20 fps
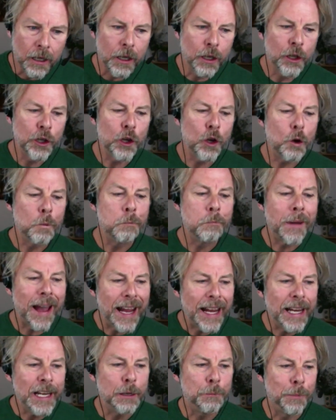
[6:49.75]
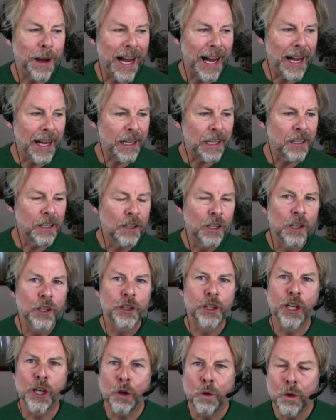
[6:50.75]
you made back
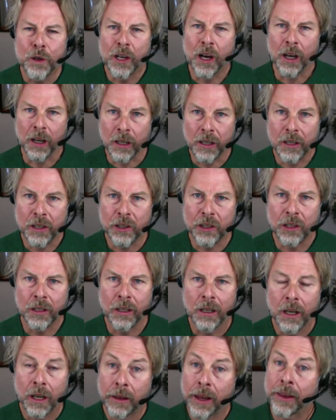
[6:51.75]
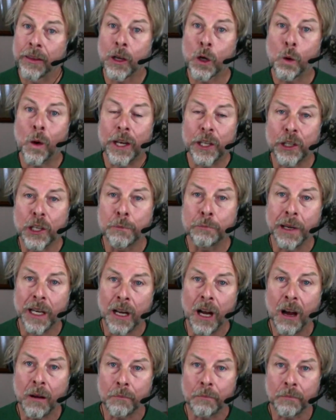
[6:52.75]
$2, then the question
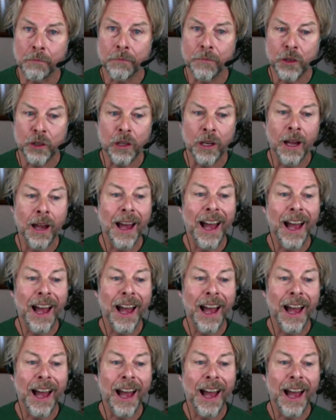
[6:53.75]
becomes,